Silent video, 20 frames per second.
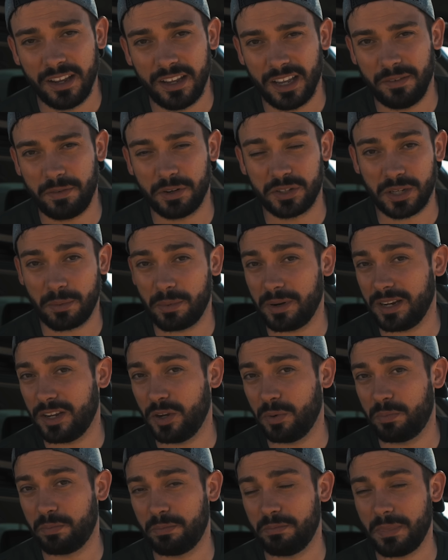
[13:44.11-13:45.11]
If you're somebody
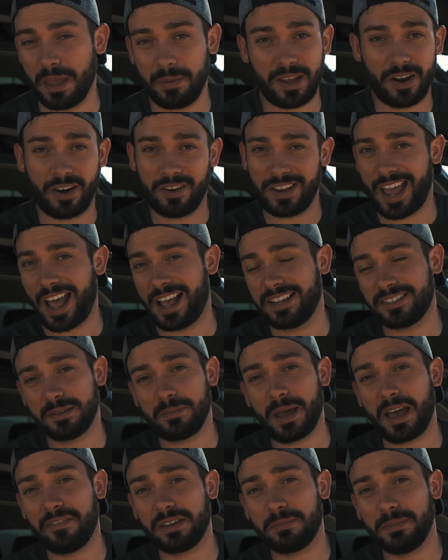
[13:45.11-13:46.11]
who maybe already has the
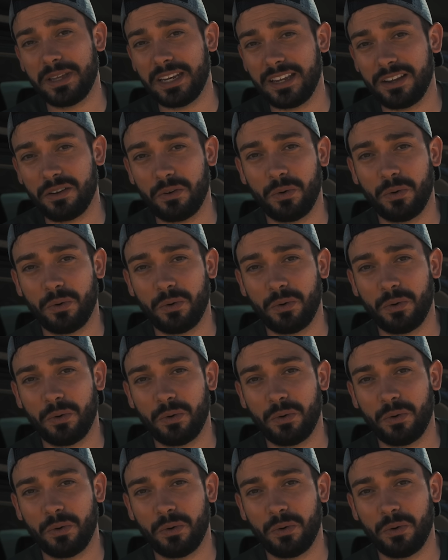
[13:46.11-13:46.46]
Mavic Mini,